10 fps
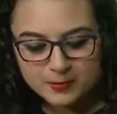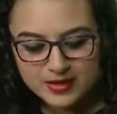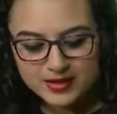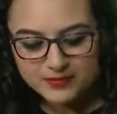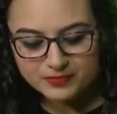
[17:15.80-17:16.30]

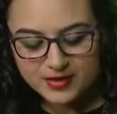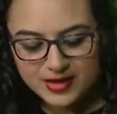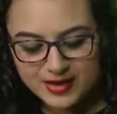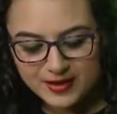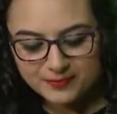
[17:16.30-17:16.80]

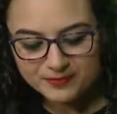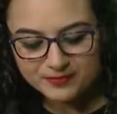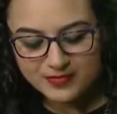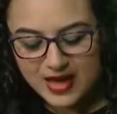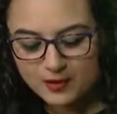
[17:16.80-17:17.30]

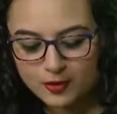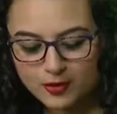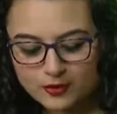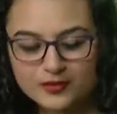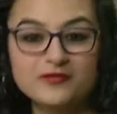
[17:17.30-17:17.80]

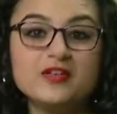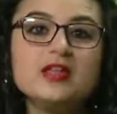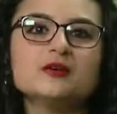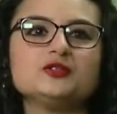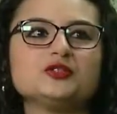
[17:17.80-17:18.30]
But the
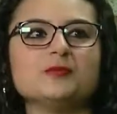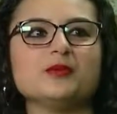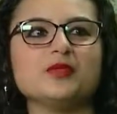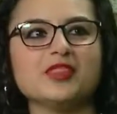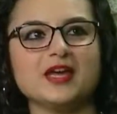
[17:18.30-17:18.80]
video
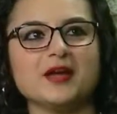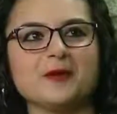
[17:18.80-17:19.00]
tribute thing